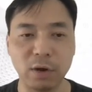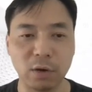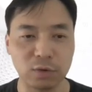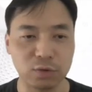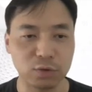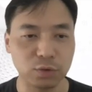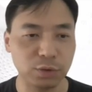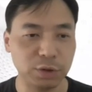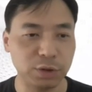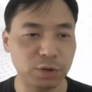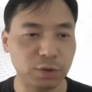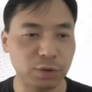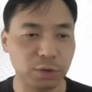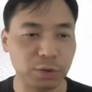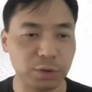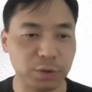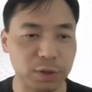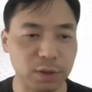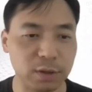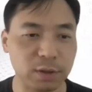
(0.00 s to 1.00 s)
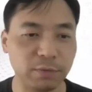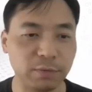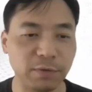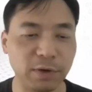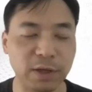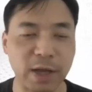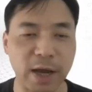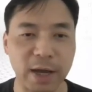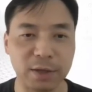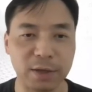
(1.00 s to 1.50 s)
introduce the
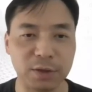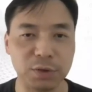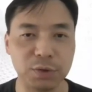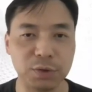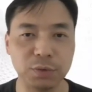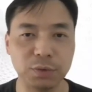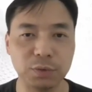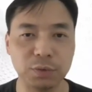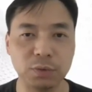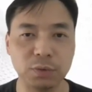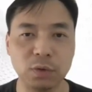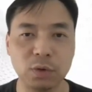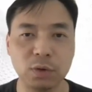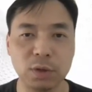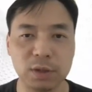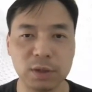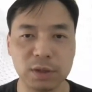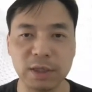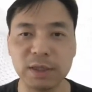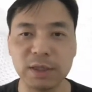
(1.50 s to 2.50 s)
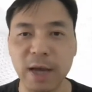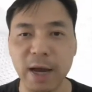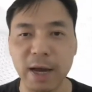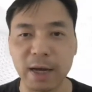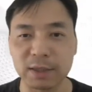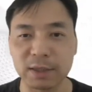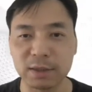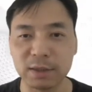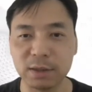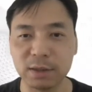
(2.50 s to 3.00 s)
ViTAE to
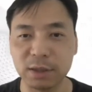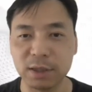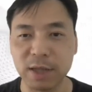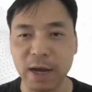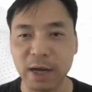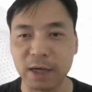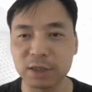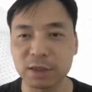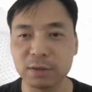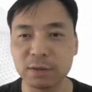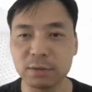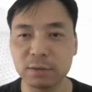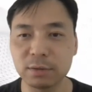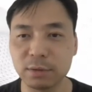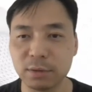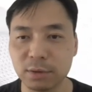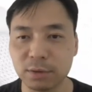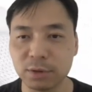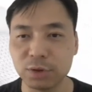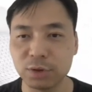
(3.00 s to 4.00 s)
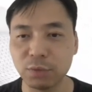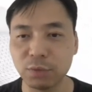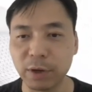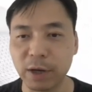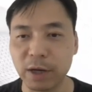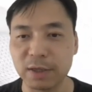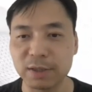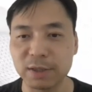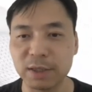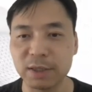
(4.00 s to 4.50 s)
syntax detection, so we
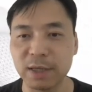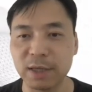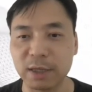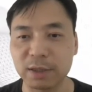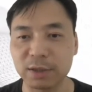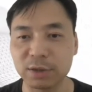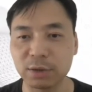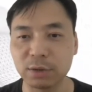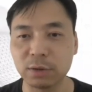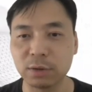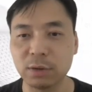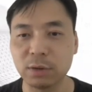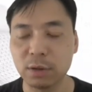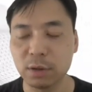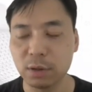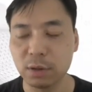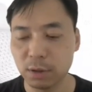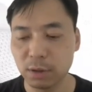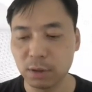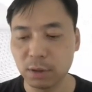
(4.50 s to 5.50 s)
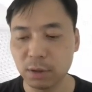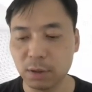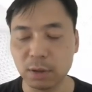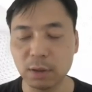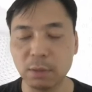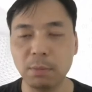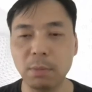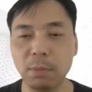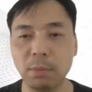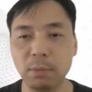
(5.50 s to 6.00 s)
can see that the
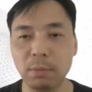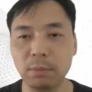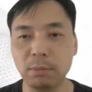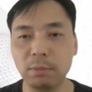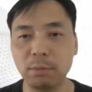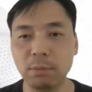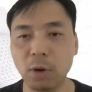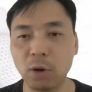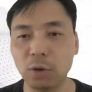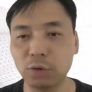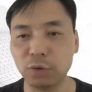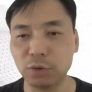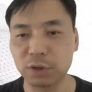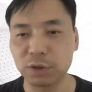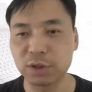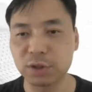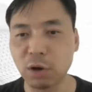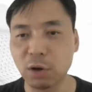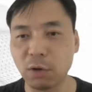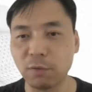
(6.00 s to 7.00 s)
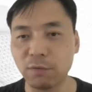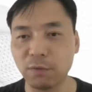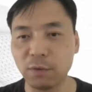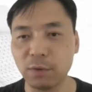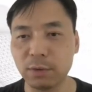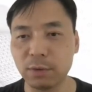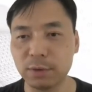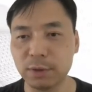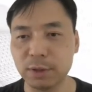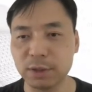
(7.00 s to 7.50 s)
model itself
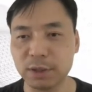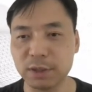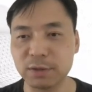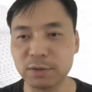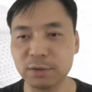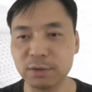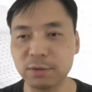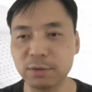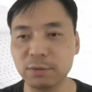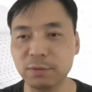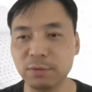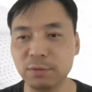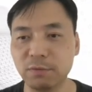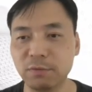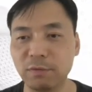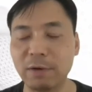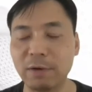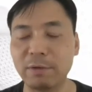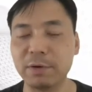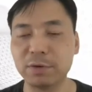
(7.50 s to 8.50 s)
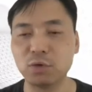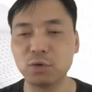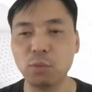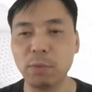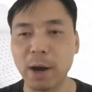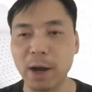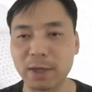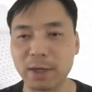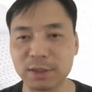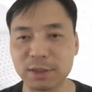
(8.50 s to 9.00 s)
is very
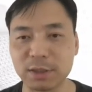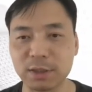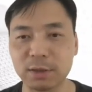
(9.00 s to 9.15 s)
robust.